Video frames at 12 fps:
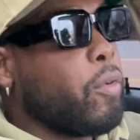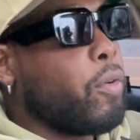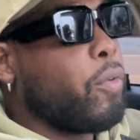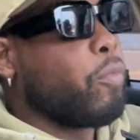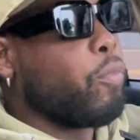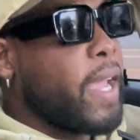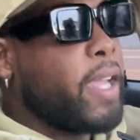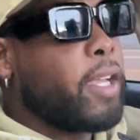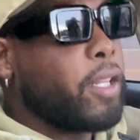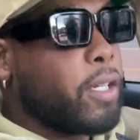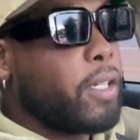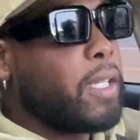
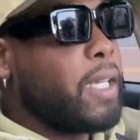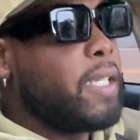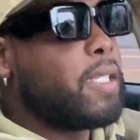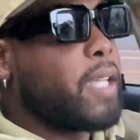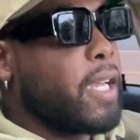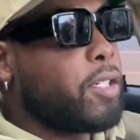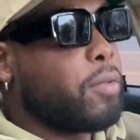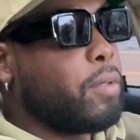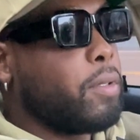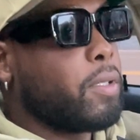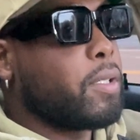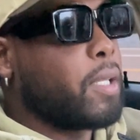regularly
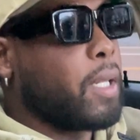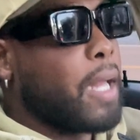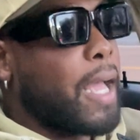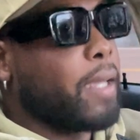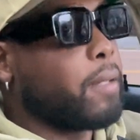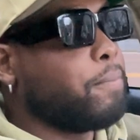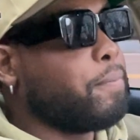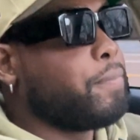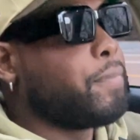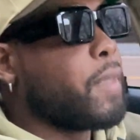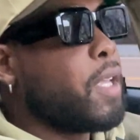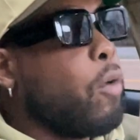sexual, like
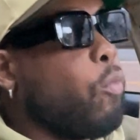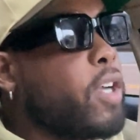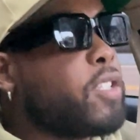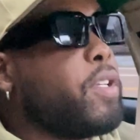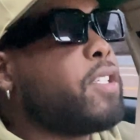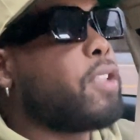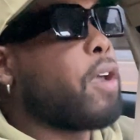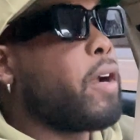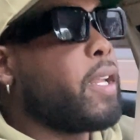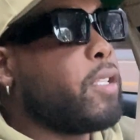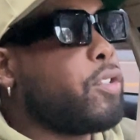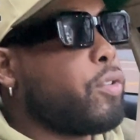once we
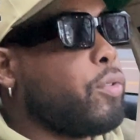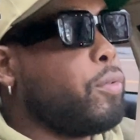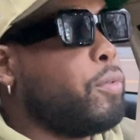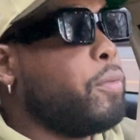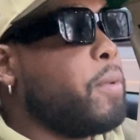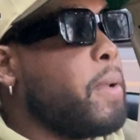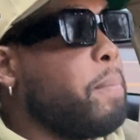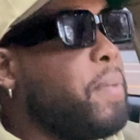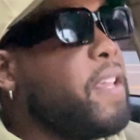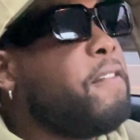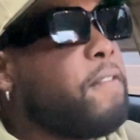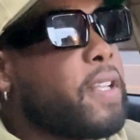started to
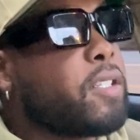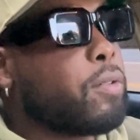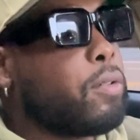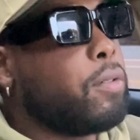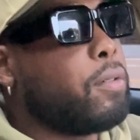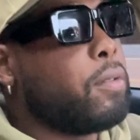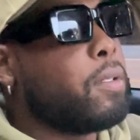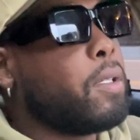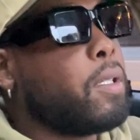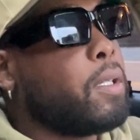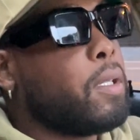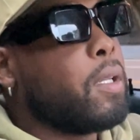be physical
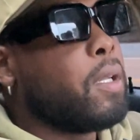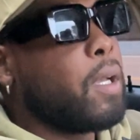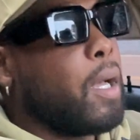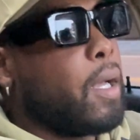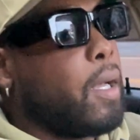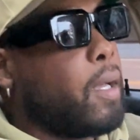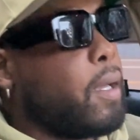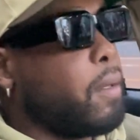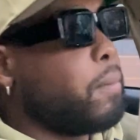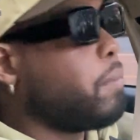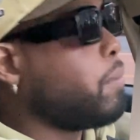on